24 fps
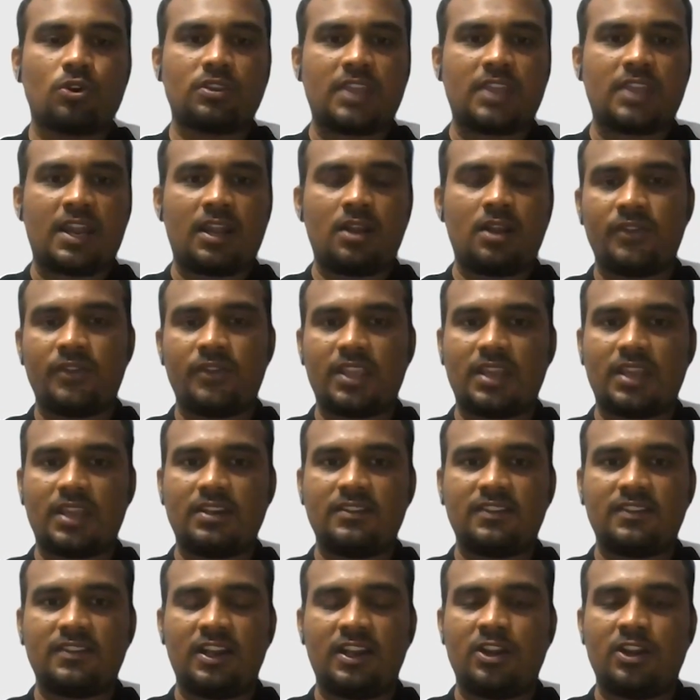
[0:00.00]
then we can
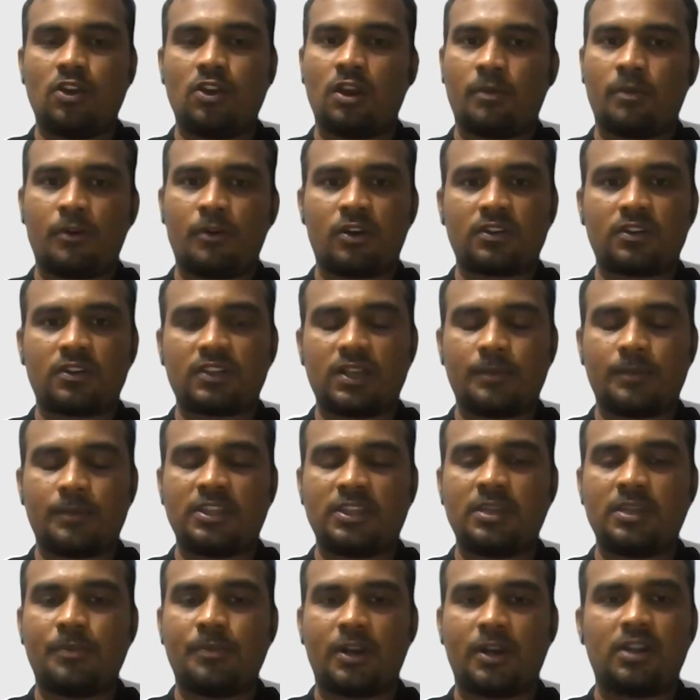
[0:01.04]
easily develop ourselves
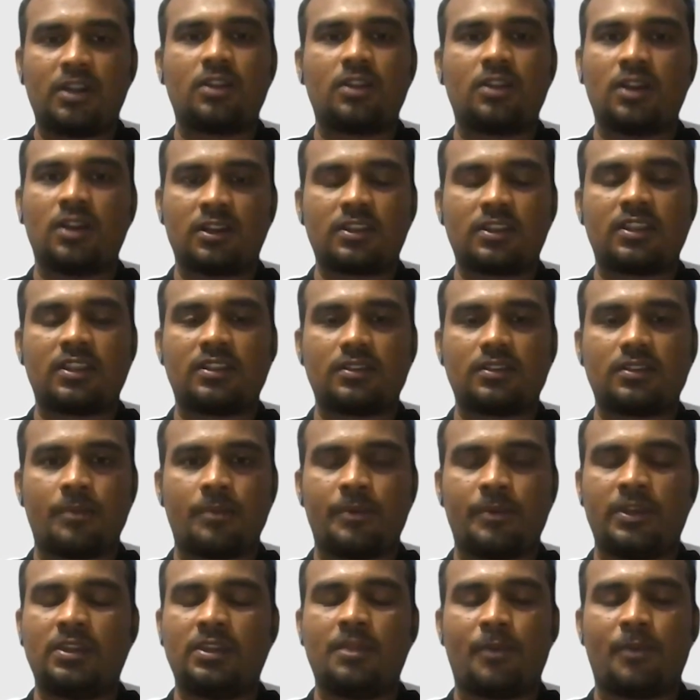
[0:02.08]
in the particular thing,
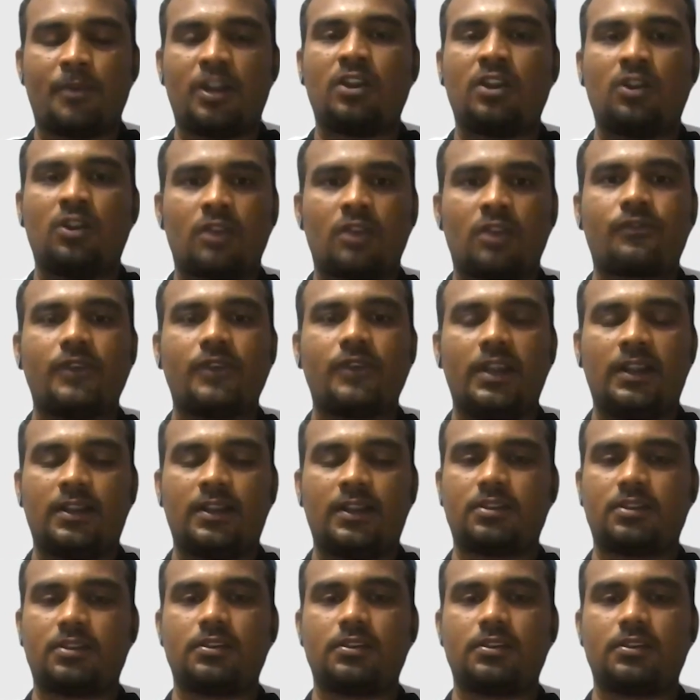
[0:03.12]
in the particular field.